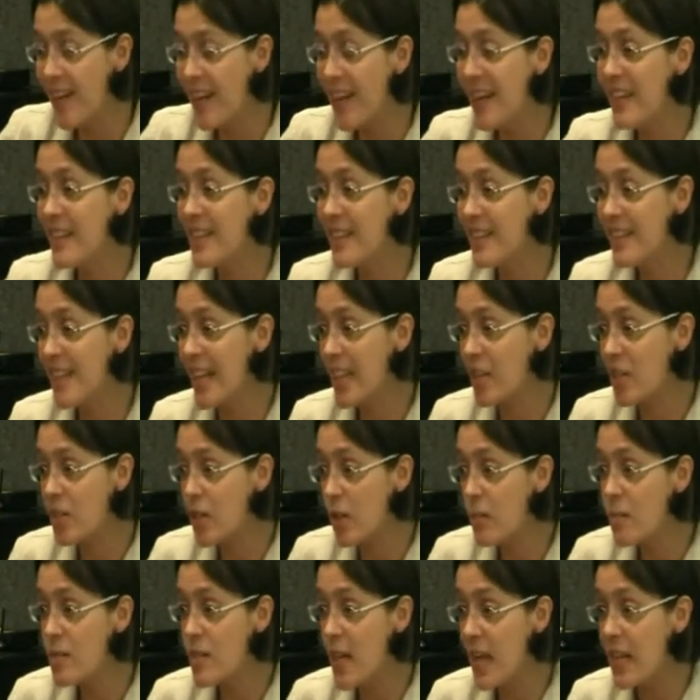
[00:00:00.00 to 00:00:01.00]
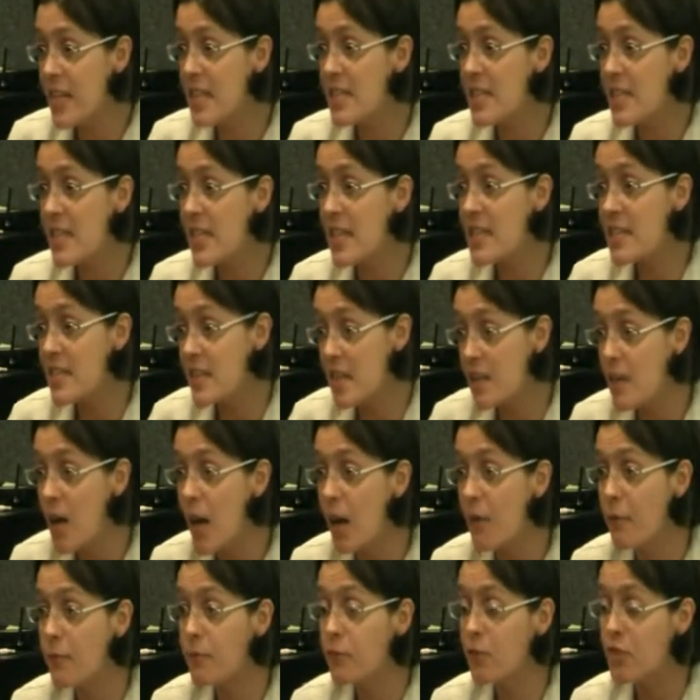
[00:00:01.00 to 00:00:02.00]
and that commonality is
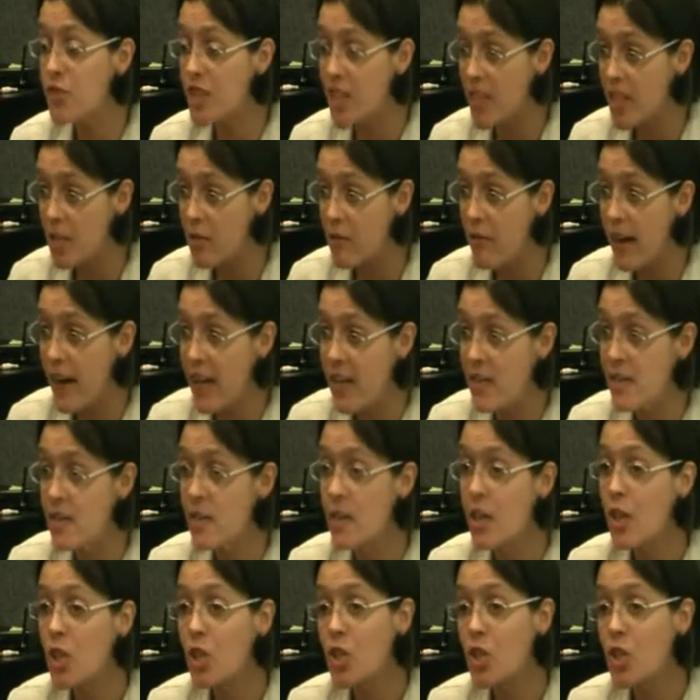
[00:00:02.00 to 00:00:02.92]
enough to generate